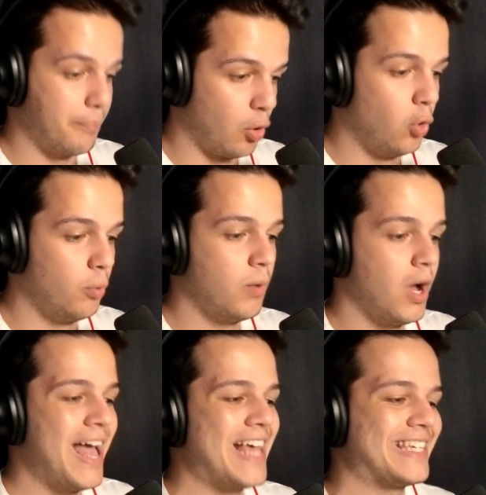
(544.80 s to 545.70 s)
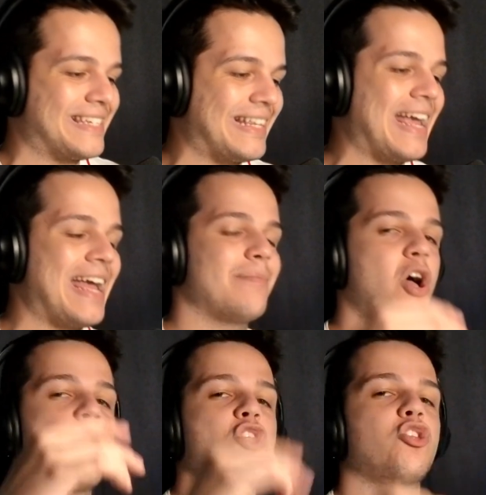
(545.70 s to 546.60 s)
boom, slam,
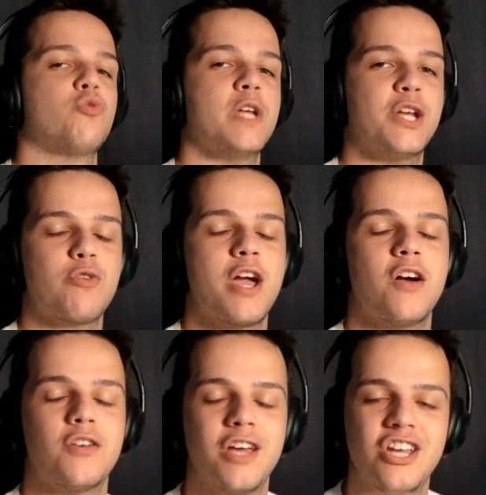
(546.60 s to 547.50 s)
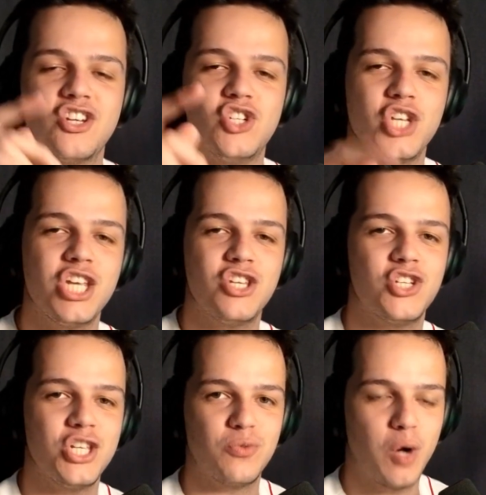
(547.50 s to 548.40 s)
3 crown,
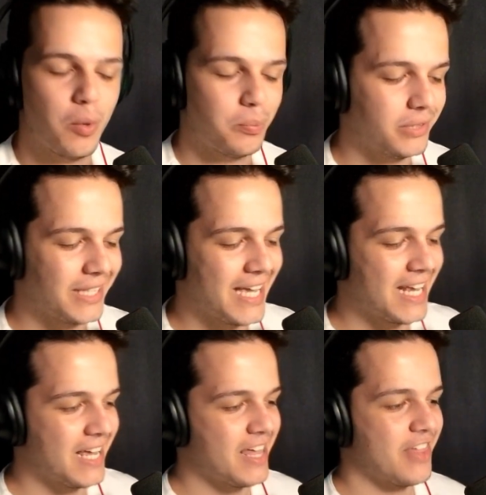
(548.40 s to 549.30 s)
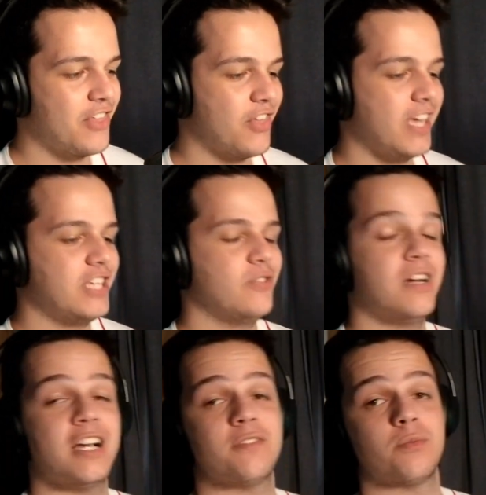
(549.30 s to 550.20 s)
GG's, well played. Thank you
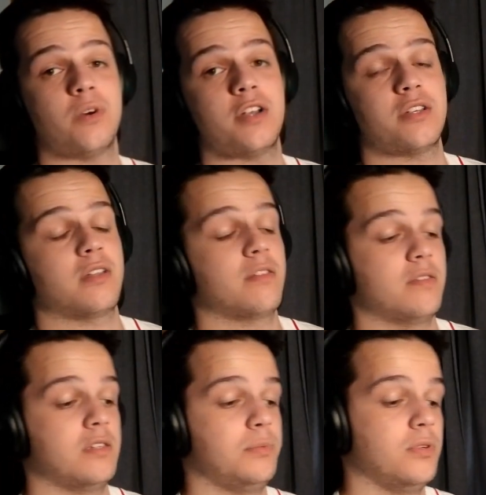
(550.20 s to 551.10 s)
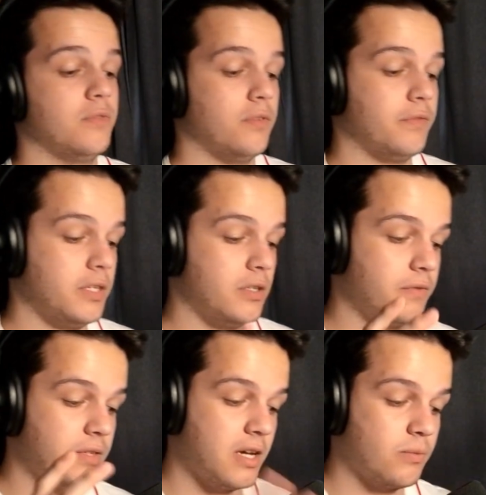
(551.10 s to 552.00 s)
guys for watching this beautiful video. If
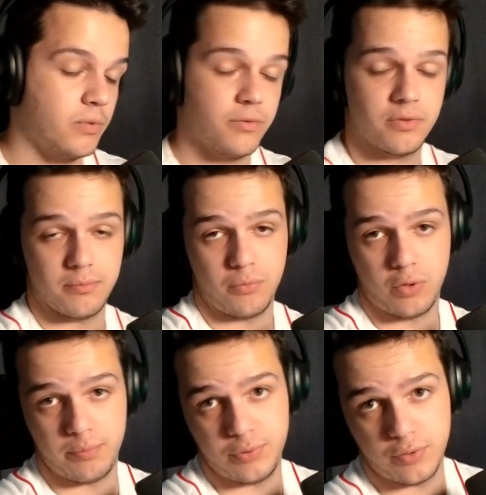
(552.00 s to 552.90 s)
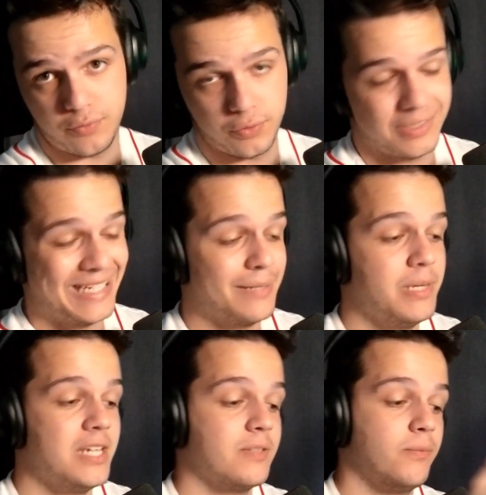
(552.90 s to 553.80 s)
you guys want some more beautiful sneak
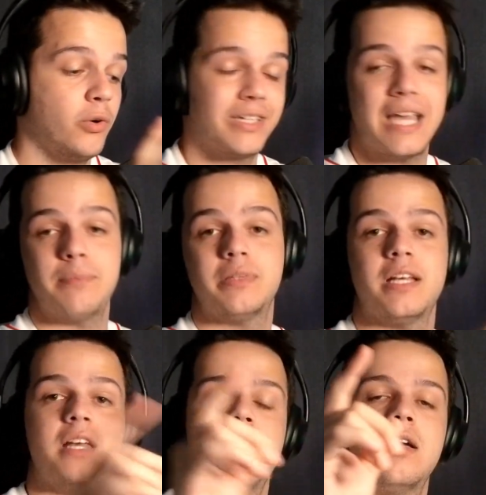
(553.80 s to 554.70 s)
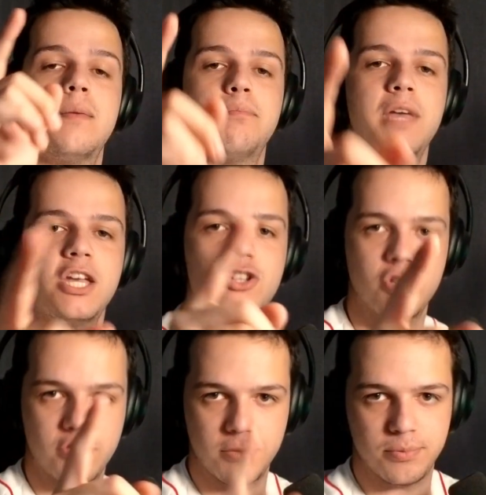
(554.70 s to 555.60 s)
peeks, some more gameplay, make sure
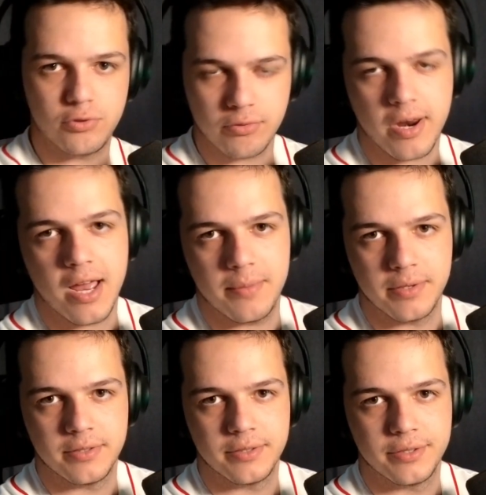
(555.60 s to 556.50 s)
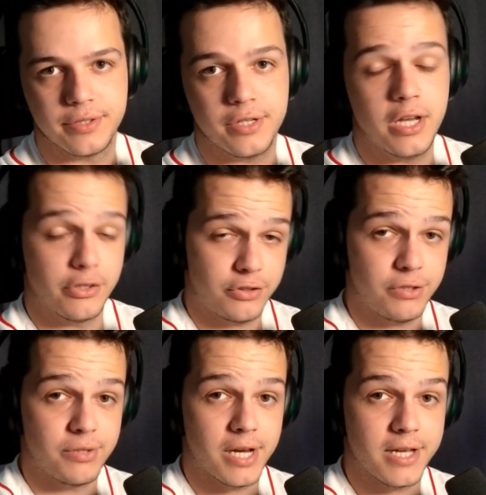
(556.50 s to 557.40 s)
to subscribe, and I'll see you
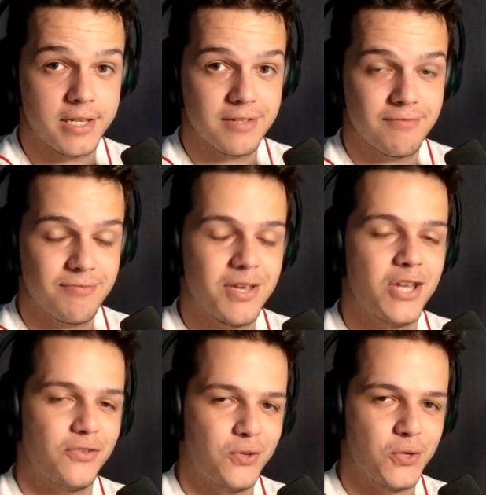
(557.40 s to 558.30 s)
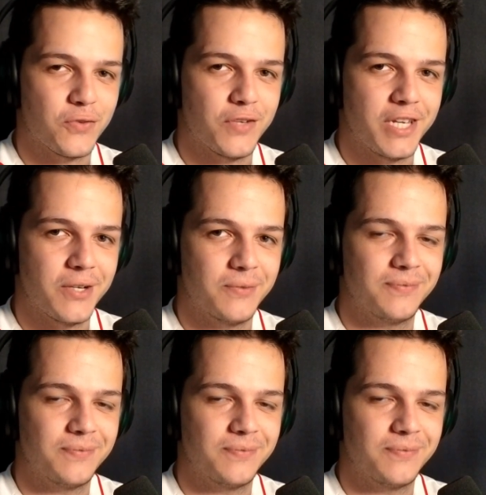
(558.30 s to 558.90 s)
guys in a future video.